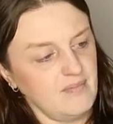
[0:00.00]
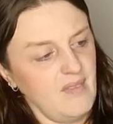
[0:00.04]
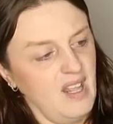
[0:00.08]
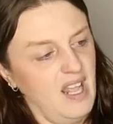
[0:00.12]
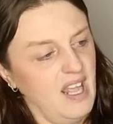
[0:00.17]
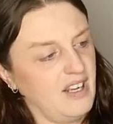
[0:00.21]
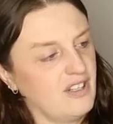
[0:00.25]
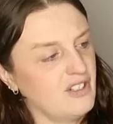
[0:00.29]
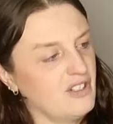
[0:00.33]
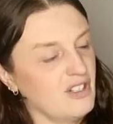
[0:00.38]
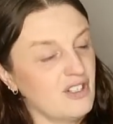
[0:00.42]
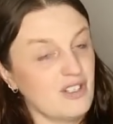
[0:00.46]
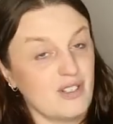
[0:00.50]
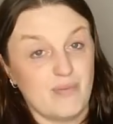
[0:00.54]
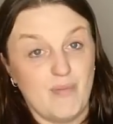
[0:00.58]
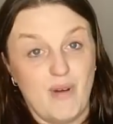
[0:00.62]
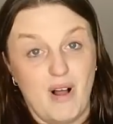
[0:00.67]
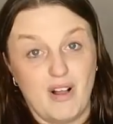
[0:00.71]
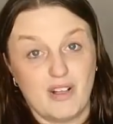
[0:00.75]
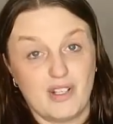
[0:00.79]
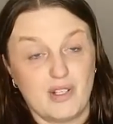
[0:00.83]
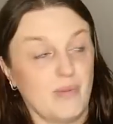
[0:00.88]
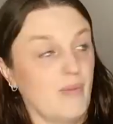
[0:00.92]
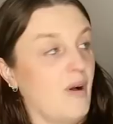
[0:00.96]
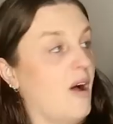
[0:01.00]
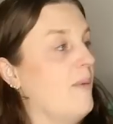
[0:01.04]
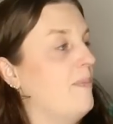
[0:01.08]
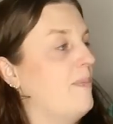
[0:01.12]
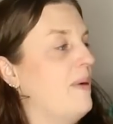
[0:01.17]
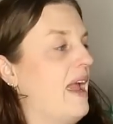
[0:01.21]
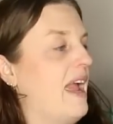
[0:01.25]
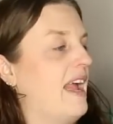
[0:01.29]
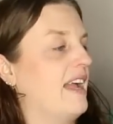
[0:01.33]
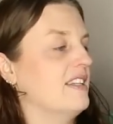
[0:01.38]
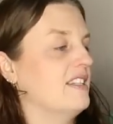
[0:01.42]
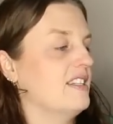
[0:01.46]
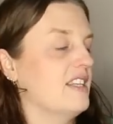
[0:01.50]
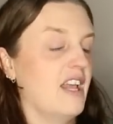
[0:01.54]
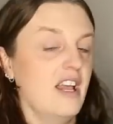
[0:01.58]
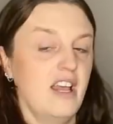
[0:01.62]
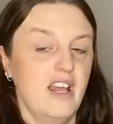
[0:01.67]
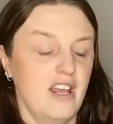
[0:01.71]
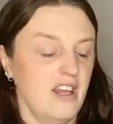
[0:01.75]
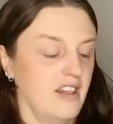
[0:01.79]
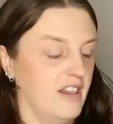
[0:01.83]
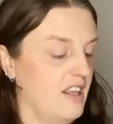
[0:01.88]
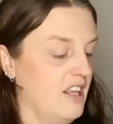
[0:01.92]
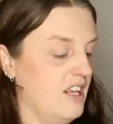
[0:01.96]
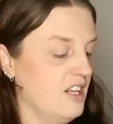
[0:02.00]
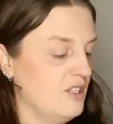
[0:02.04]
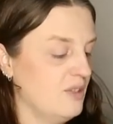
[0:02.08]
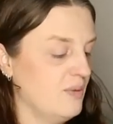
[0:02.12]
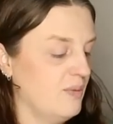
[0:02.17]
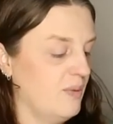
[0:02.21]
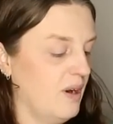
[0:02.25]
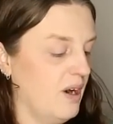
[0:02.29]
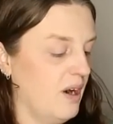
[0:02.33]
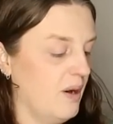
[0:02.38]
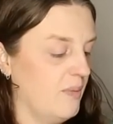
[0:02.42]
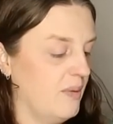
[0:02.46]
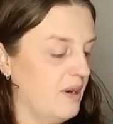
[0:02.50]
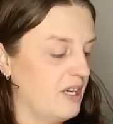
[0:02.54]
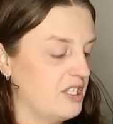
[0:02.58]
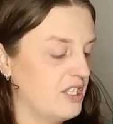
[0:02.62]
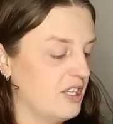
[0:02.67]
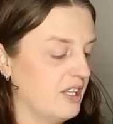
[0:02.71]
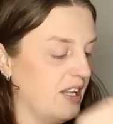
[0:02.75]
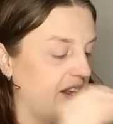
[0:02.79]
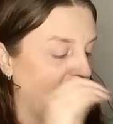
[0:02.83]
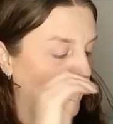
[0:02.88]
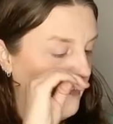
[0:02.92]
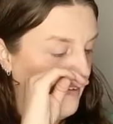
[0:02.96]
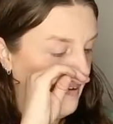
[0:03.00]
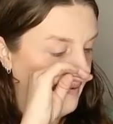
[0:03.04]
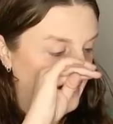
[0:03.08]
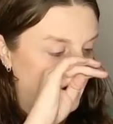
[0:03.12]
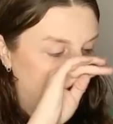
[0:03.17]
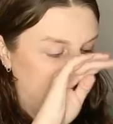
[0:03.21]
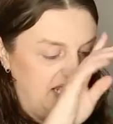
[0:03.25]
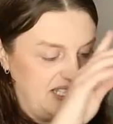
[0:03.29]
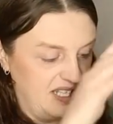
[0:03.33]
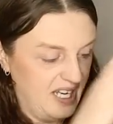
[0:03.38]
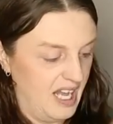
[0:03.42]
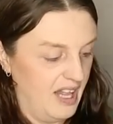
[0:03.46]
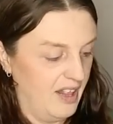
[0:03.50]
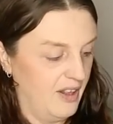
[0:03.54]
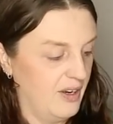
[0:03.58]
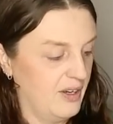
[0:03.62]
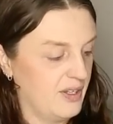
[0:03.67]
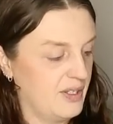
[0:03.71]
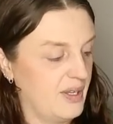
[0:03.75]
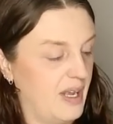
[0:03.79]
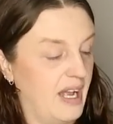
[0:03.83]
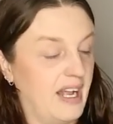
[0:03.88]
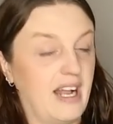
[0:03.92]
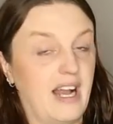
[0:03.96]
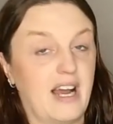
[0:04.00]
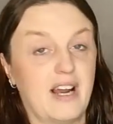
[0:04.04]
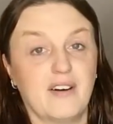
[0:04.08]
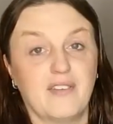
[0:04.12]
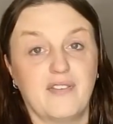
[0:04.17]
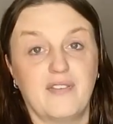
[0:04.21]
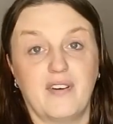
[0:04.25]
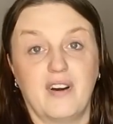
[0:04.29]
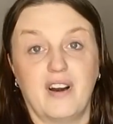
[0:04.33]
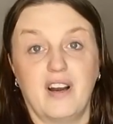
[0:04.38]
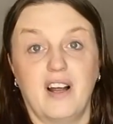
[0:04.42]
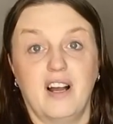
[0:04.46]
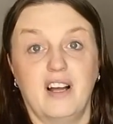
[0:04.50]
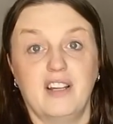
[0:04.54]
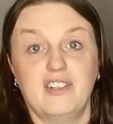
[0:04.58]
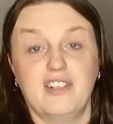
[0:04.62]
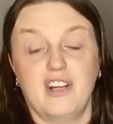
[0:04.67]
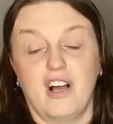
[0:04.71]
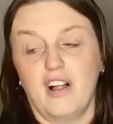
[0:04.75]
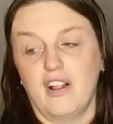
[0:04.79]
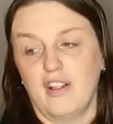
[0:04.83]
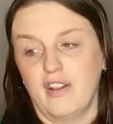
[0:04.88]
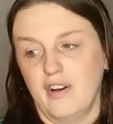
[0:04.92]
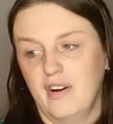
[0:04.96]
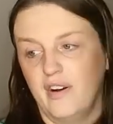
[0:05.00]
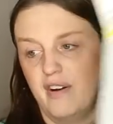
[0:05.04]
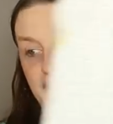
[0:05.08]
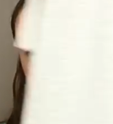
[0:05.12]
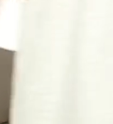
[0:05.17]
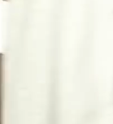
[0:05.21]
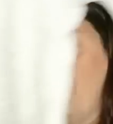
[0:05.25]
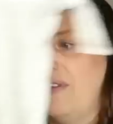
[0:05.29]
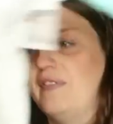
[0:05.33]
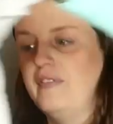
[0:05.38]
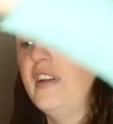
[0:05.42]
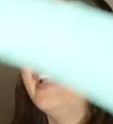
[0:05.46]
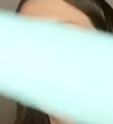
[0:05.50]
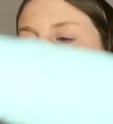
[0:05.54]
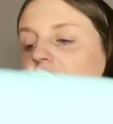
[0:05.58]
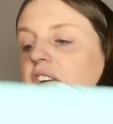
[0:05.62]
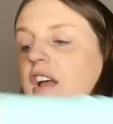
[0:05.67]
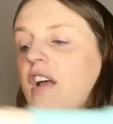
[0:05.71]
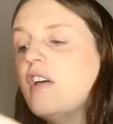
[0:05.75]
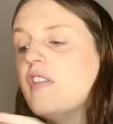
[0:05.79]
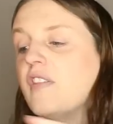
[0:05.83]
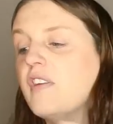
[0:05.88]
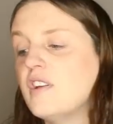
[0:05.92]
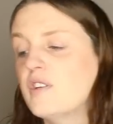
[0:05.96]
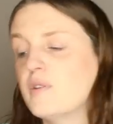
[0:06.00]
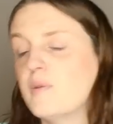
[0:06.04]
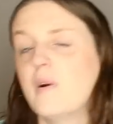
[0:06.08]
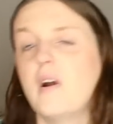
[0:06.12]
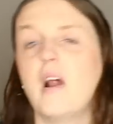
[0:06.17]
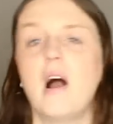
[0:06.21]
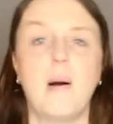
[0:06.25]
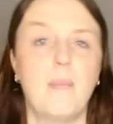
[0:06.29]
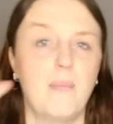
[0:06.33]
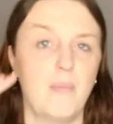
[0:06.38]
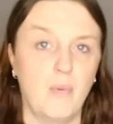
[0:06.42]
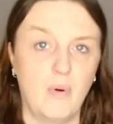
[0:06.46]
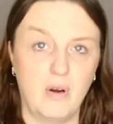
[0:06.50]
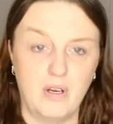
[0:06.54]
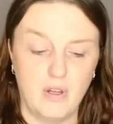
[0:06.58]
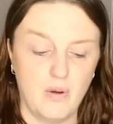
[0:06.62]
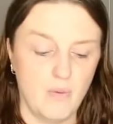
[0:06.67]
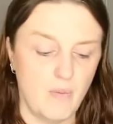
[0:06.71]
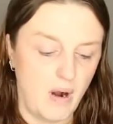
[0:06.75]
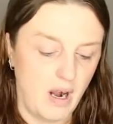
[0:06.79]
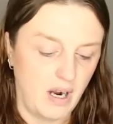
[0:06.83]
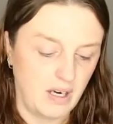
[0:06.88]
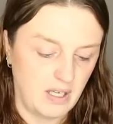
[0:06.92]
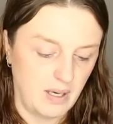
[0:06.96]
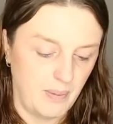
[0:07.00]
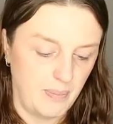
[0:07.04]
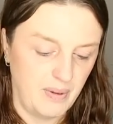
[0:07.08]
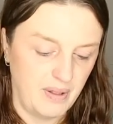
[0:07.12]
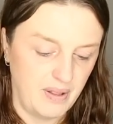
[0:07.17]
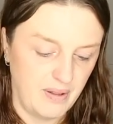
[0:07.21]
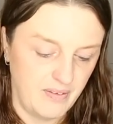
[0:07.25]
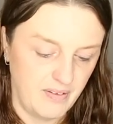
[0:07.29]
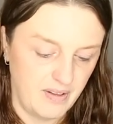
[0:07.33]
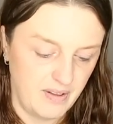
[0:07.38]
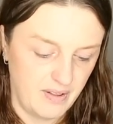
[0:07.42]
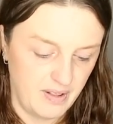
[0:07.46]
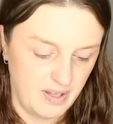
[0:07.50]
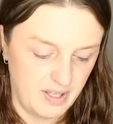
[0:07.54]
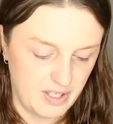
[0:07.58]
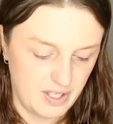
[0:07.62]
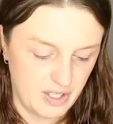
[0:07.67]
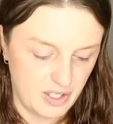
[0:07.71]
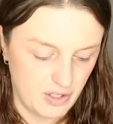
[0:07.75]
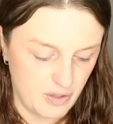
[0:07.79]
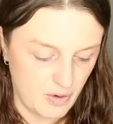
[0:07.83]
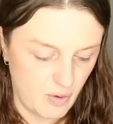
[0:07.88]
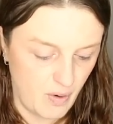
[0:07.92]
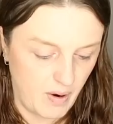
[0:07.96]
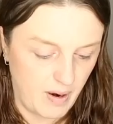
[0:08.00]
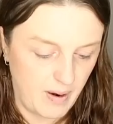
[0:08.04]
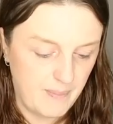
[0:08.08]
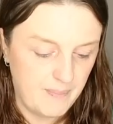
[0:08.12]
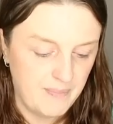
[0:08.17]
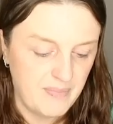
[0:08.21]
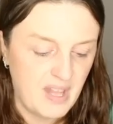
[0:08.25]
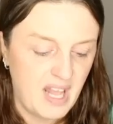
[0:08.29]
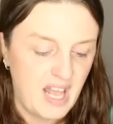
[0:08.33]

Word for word: extra small small pants these were originally $15 so I got them for a dollar 50 these were up when you walked up in the, the, store